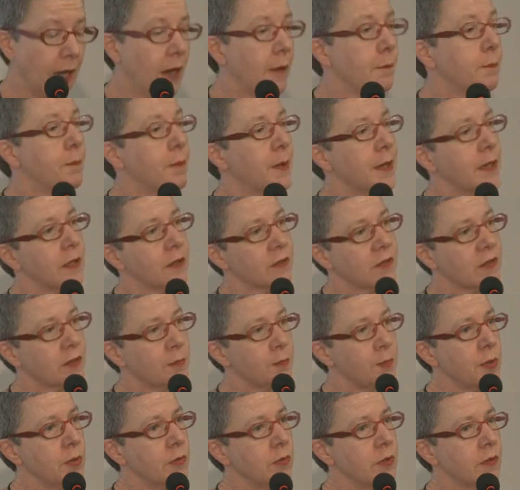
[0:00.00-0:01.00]
But
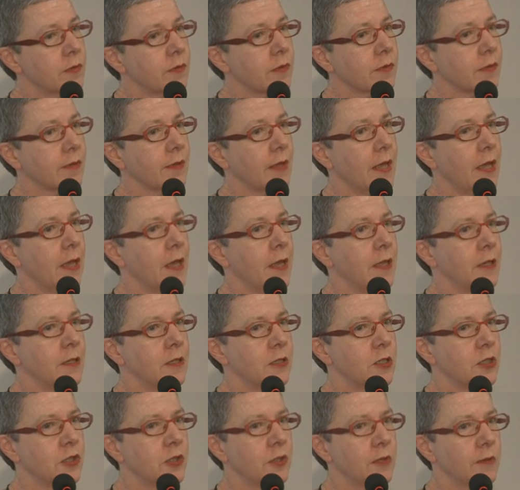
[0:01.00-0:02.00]
experience and
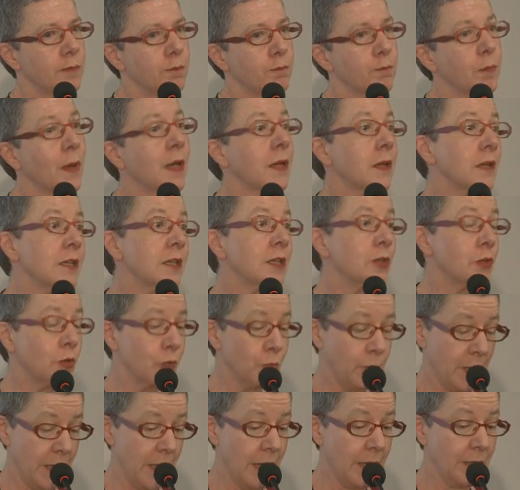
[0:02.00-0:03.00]
political
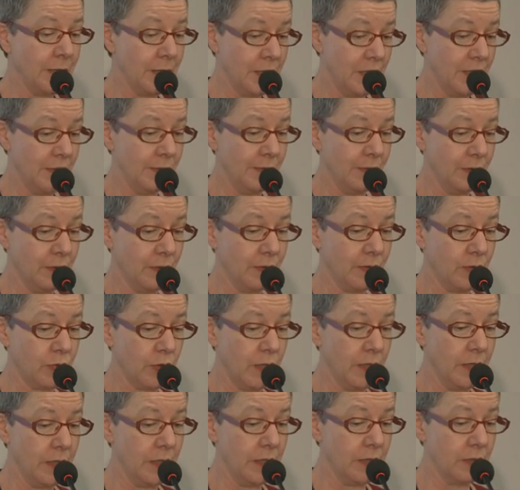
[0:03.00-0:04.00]
realities in
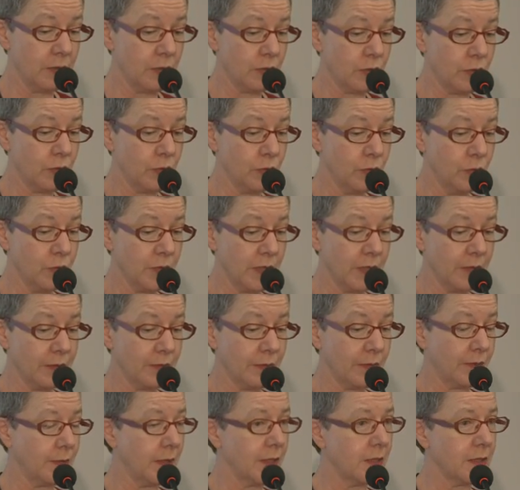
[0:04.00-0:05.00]
Australia taught us
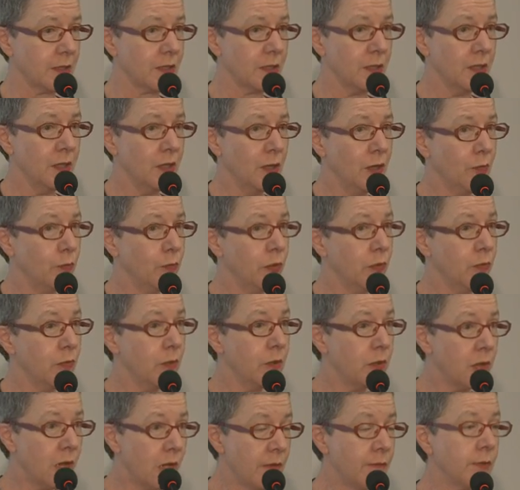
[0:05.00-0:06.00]
that we were
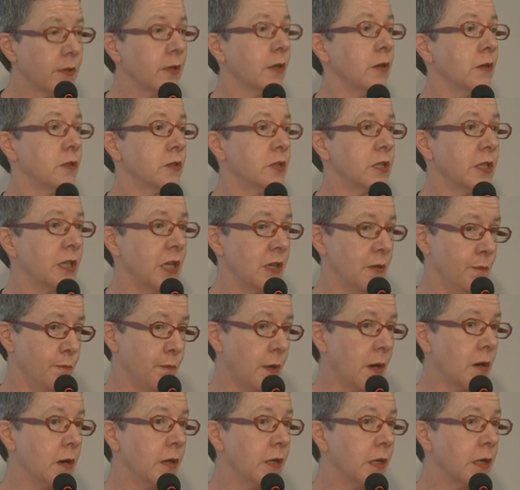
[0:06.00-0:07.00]
never going to get
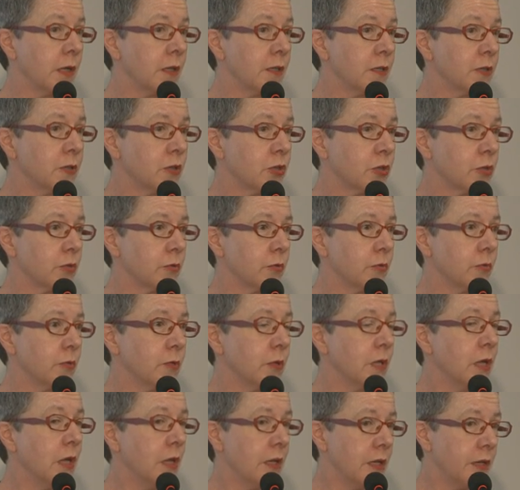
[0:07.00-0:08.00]
buy-in to
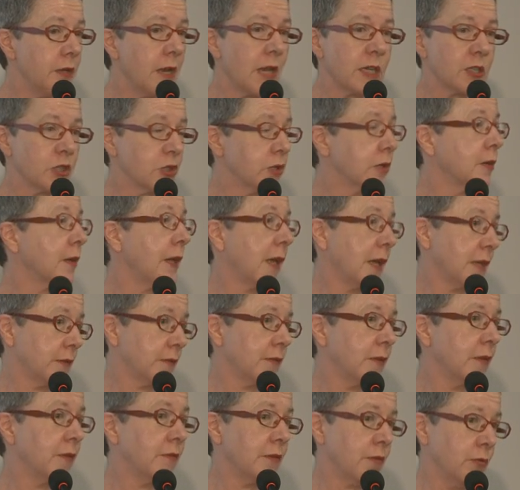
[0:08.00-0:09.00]
national
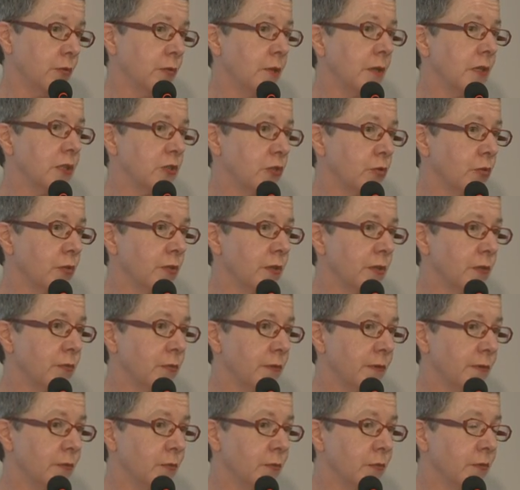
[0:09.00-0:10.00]
access to electronic
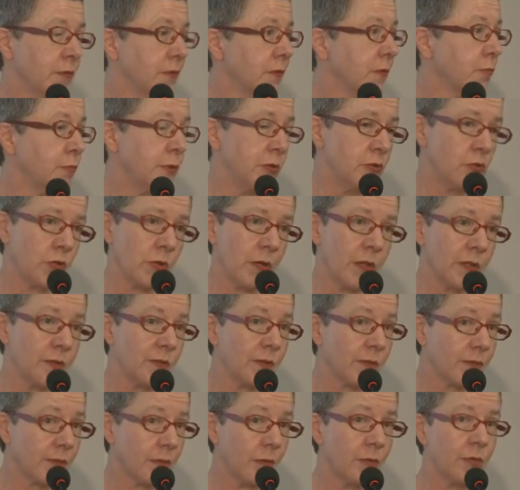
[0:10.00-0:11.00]
resources. We tried
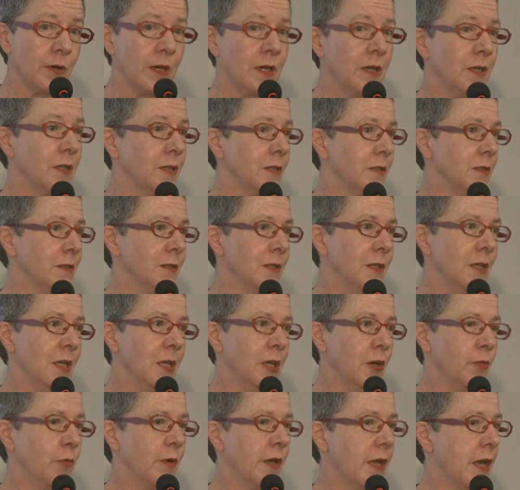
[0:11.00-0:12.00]
so hard.
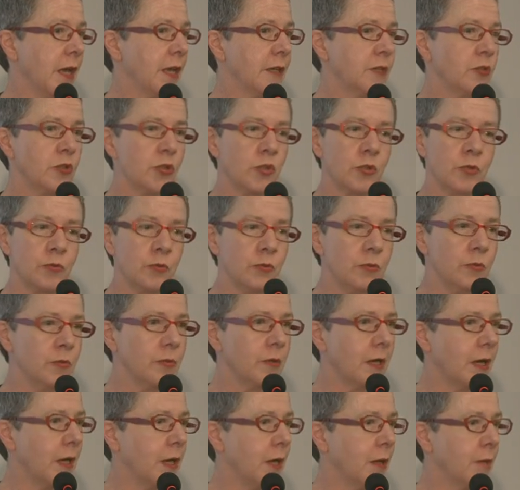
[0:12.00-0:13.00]
We had two
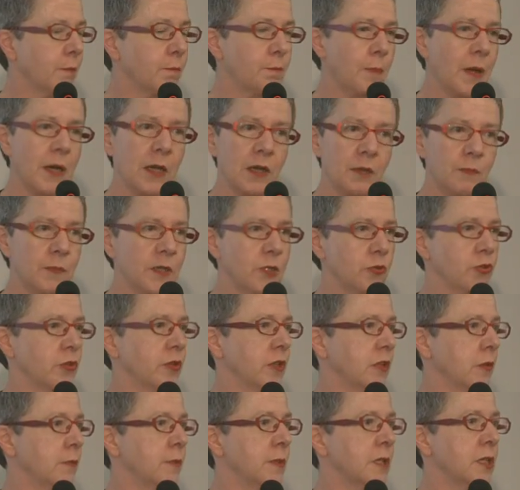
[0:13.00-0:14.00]
parliamentary
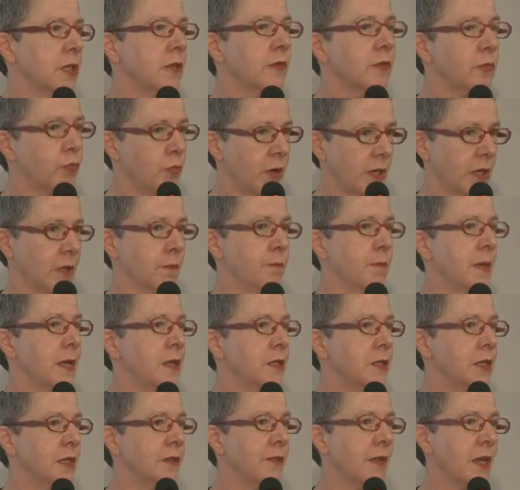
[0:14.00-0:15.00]
committees
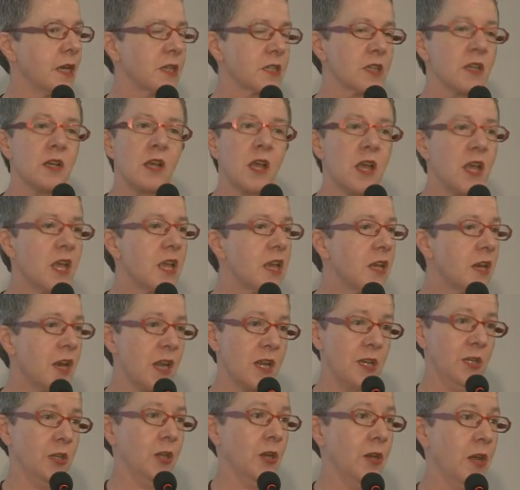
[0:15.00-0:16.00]
recommending that. It ain't
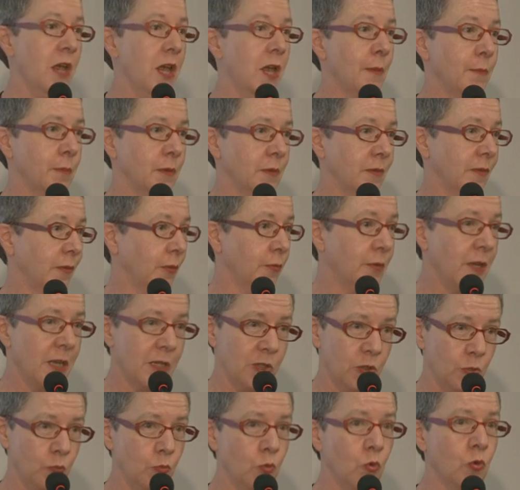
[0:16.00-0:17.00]
going to happen. So we had to
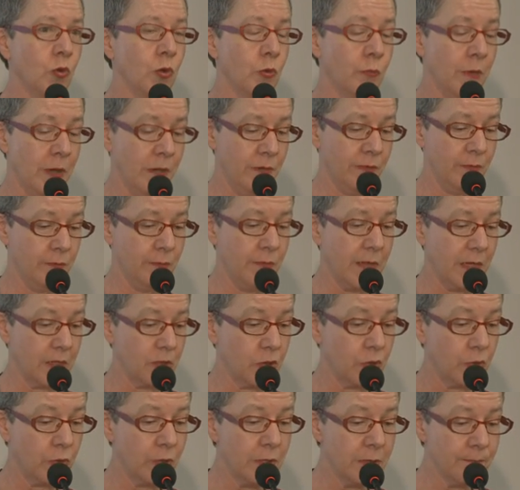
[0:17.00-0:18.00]
walk away from that
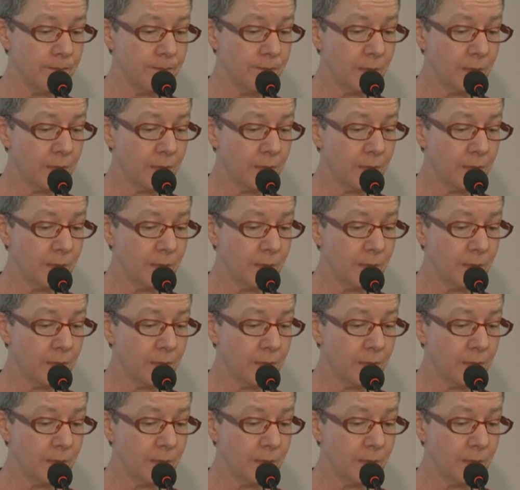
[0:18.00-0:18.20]
dream.